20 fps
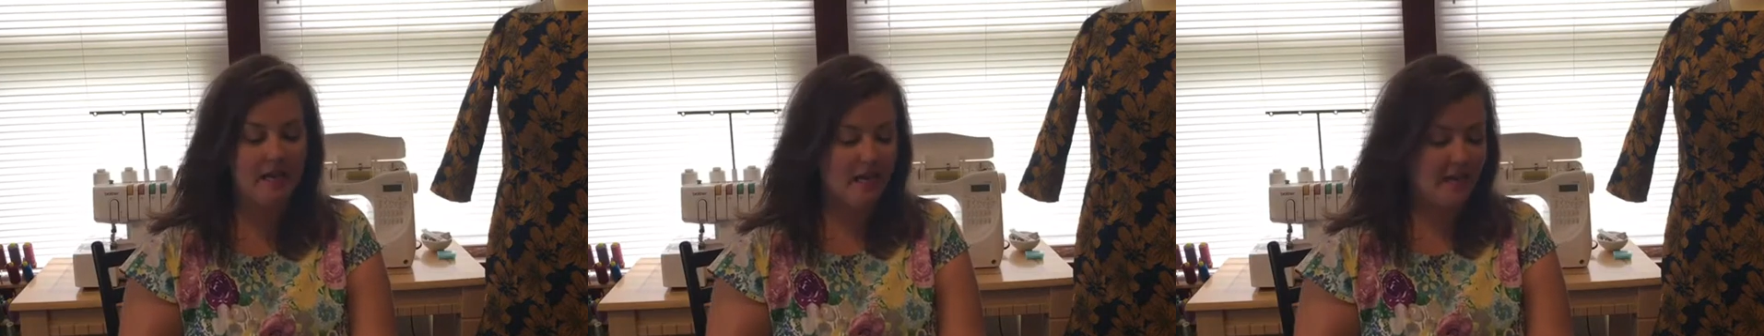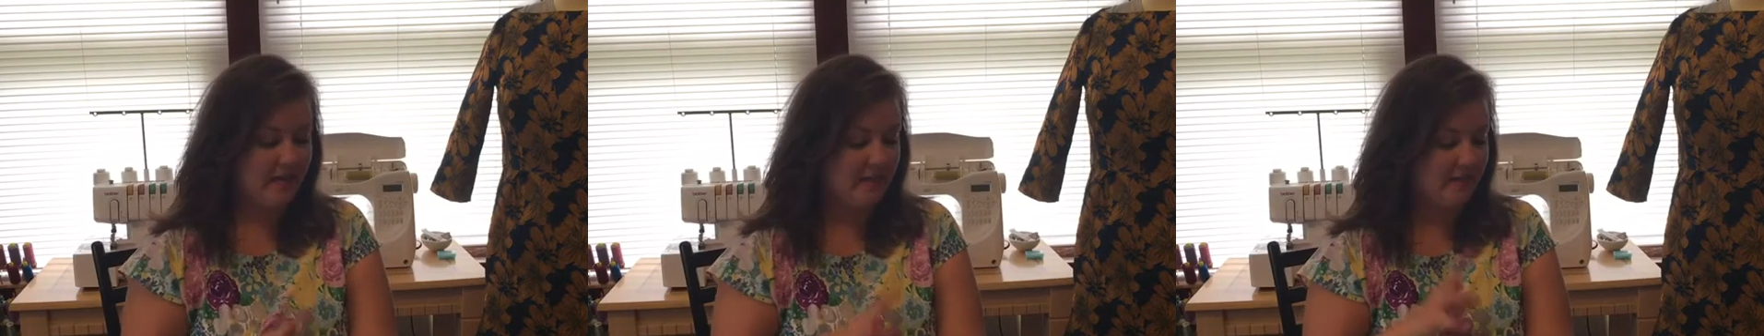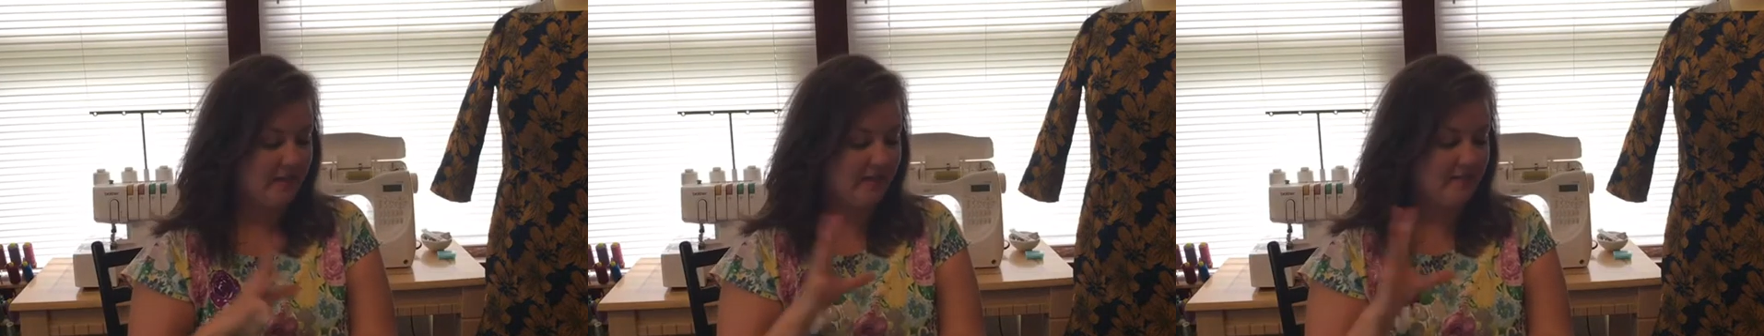
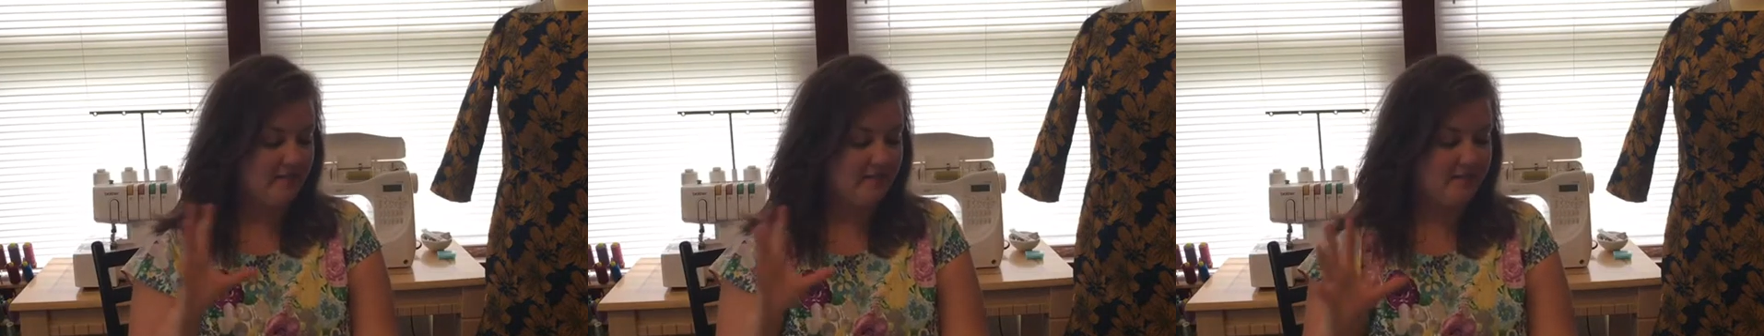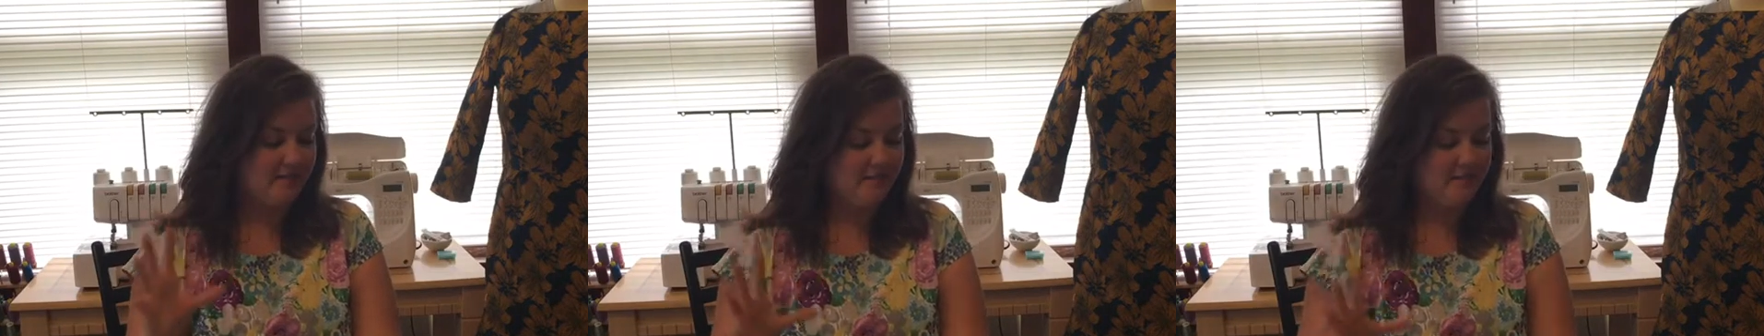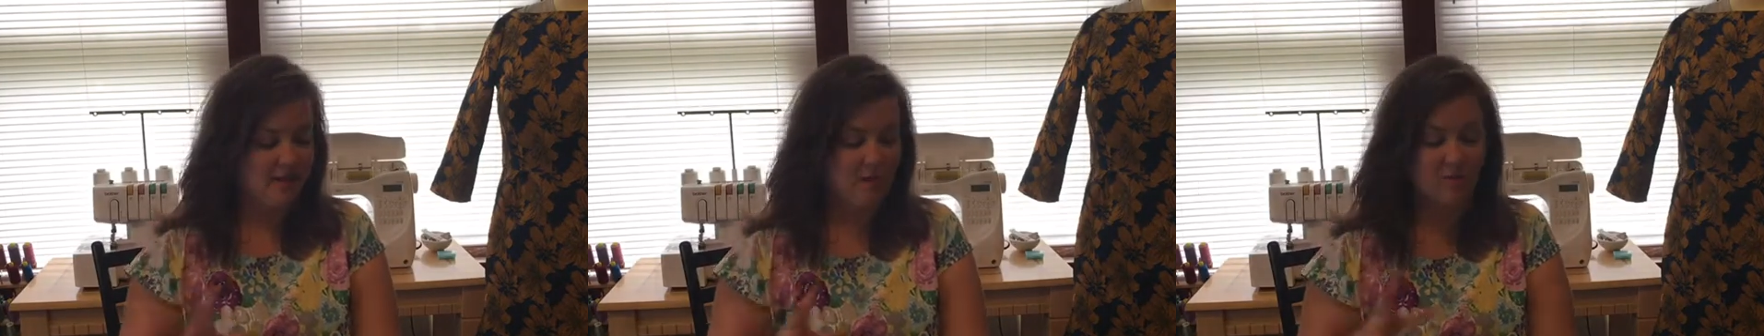
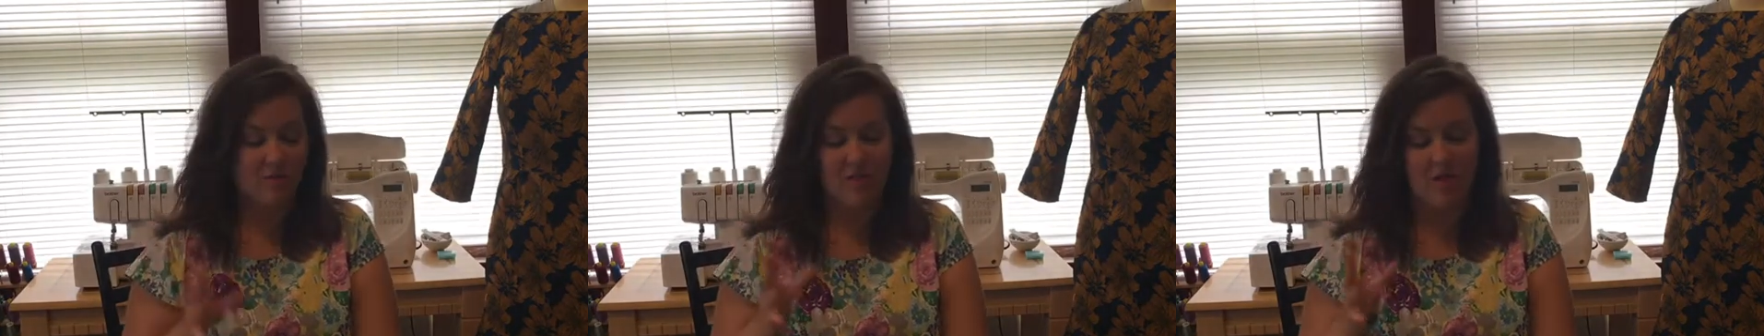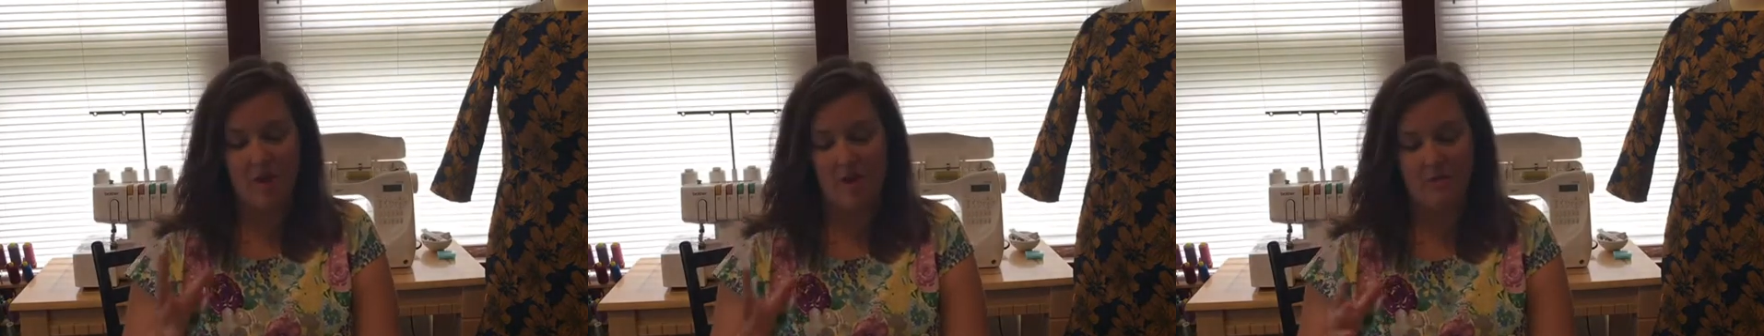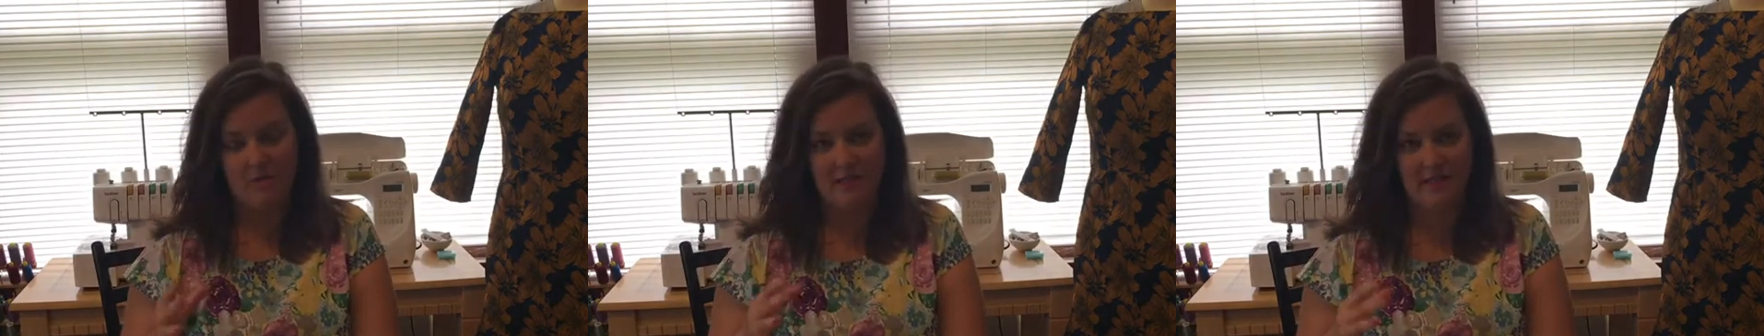and they will
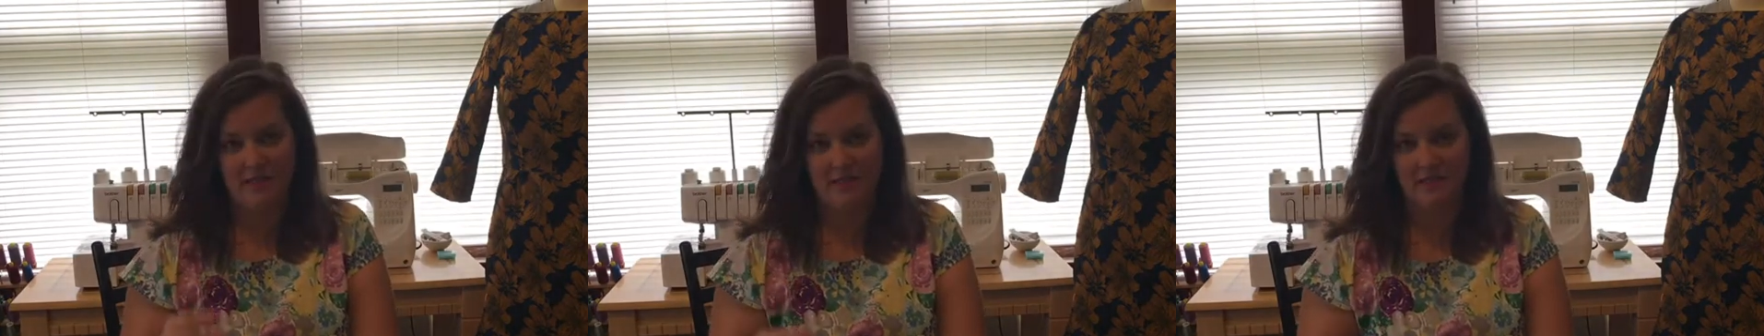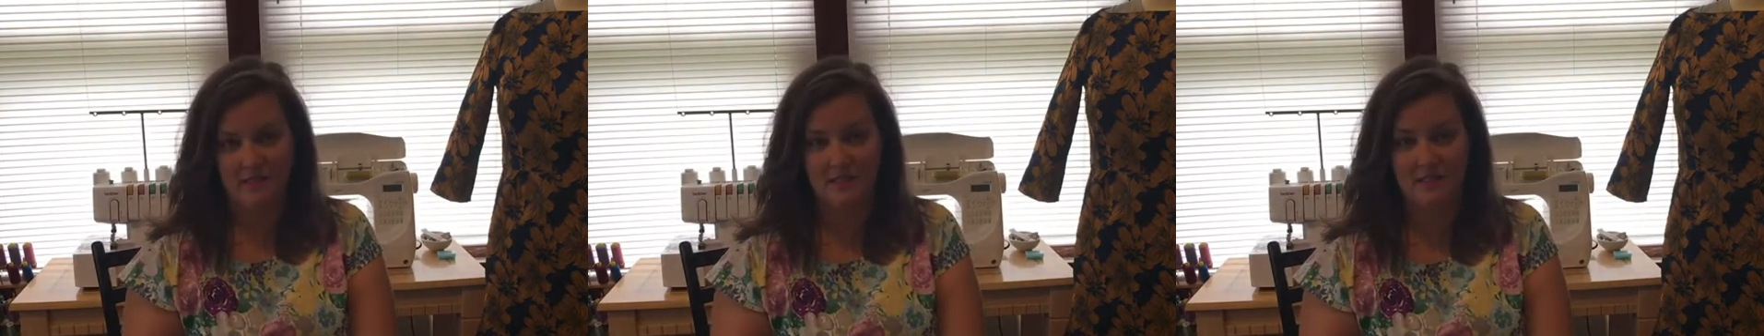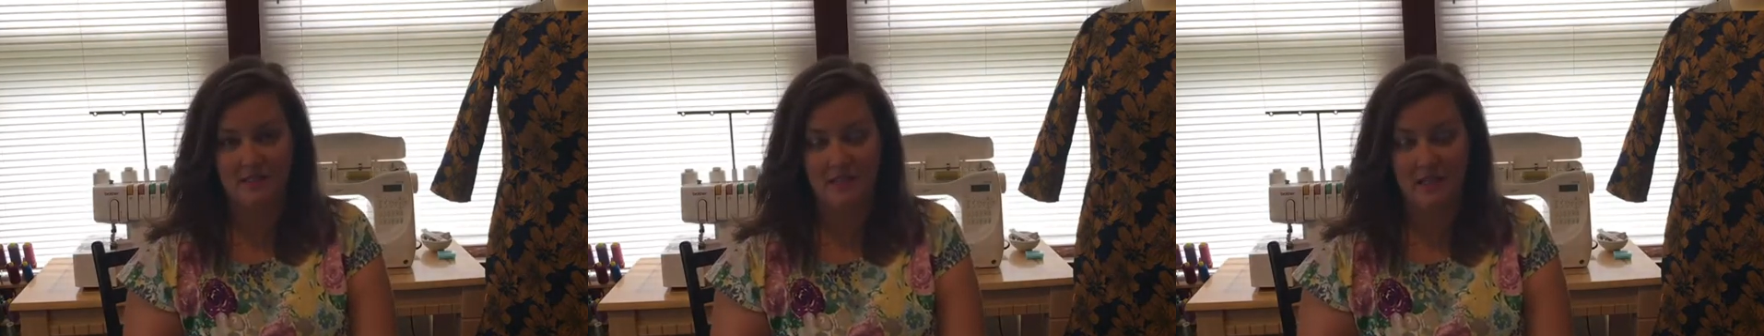all be in
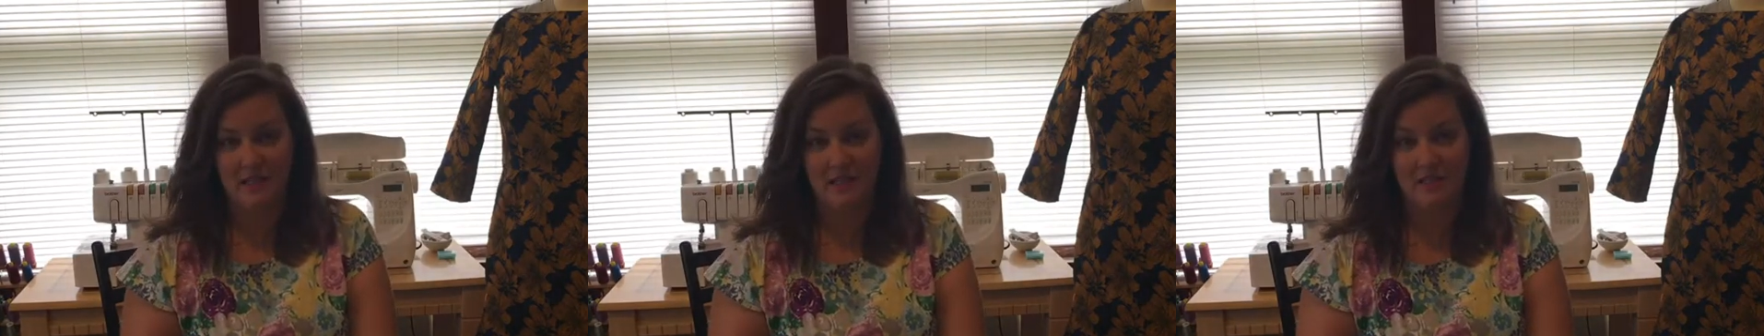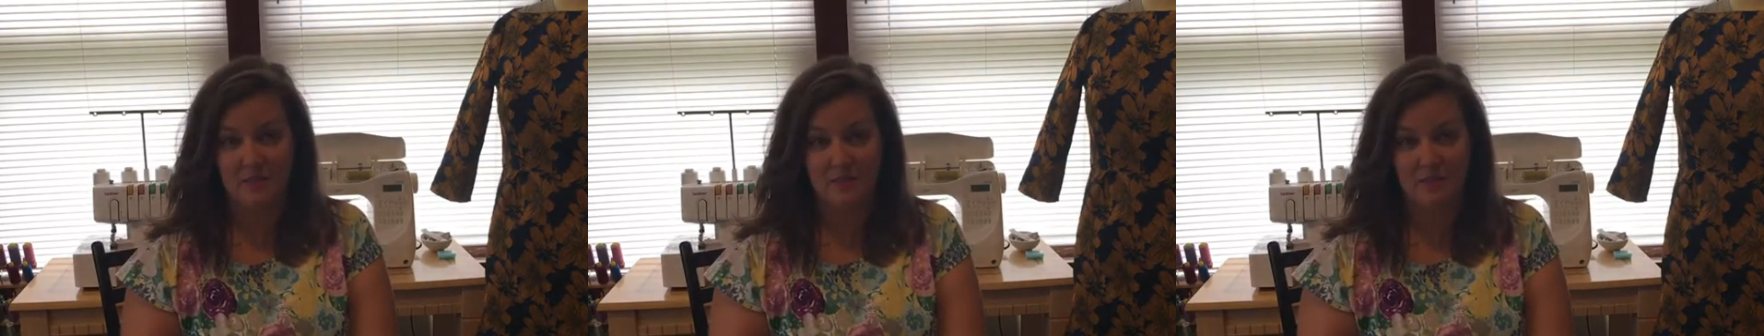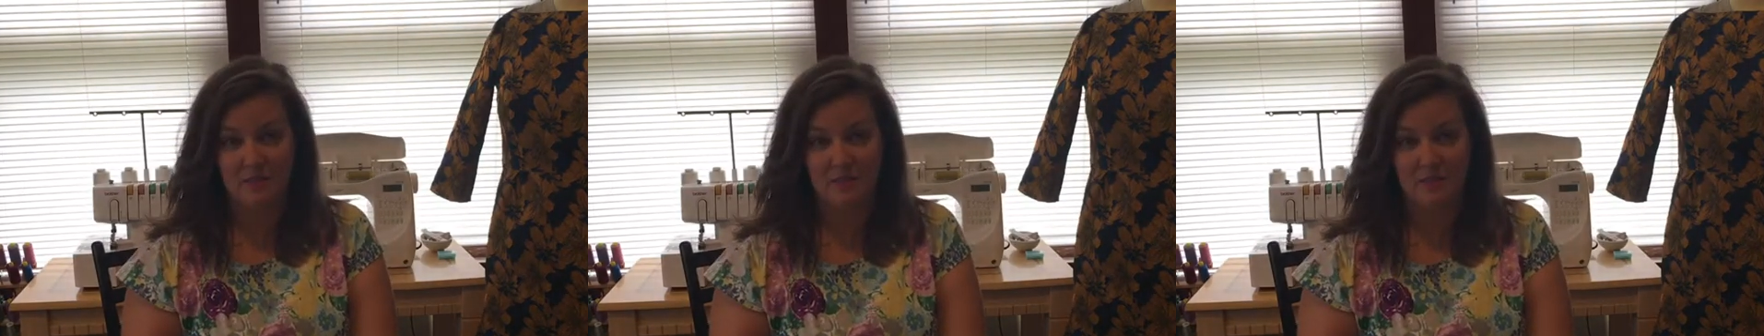a state